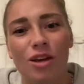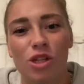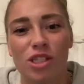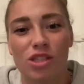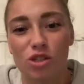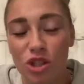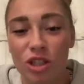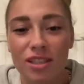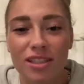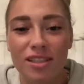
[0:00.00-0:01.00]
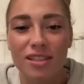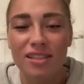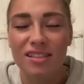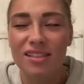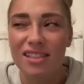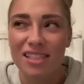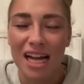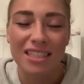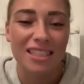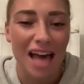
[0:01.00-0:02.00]
understands
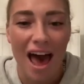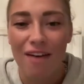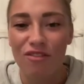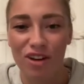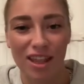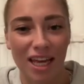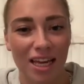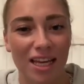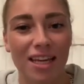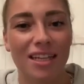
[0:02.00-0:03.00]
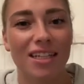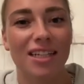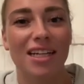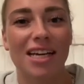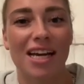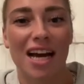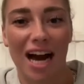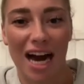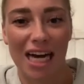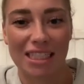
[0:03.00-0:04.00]
everything.
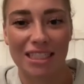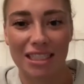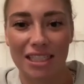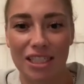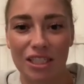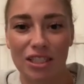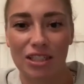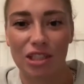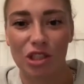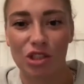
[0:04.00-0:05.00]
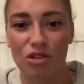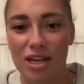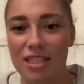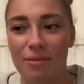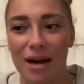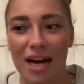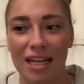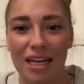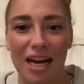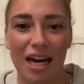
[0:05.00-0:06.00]
And straight away,
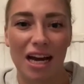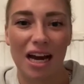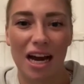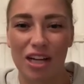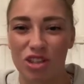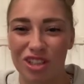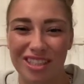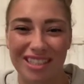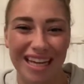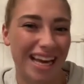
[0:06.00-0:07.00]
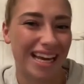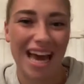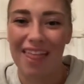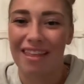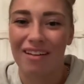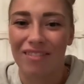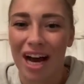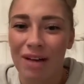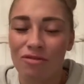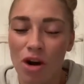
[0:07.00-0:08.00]
I just didn't get that
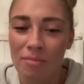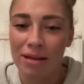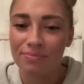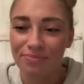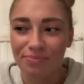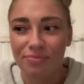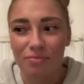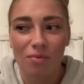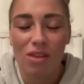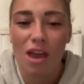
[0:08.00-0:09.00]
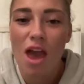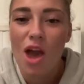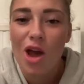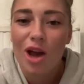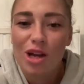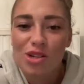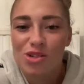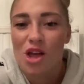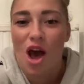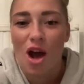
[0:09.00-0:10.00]
vibe from him.
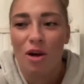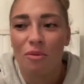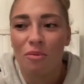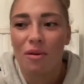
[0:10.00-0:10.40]
So